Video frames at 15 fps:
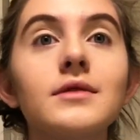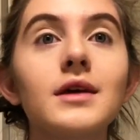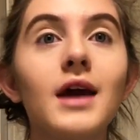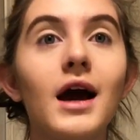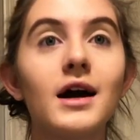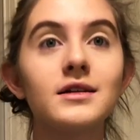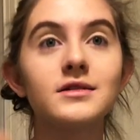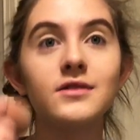The
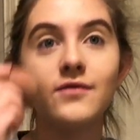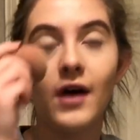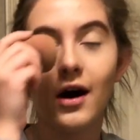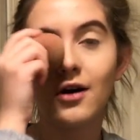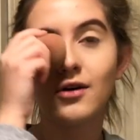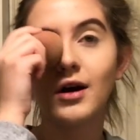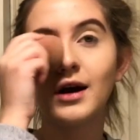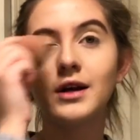cast of
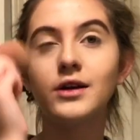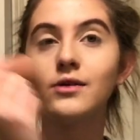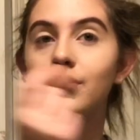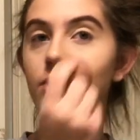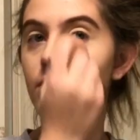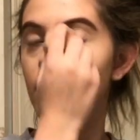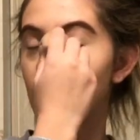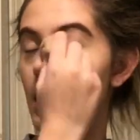
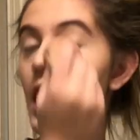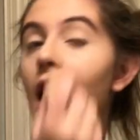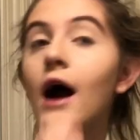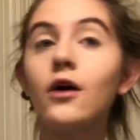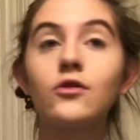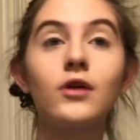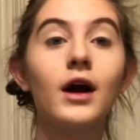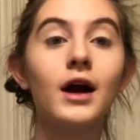
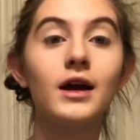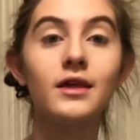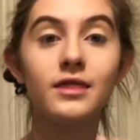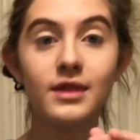Outcry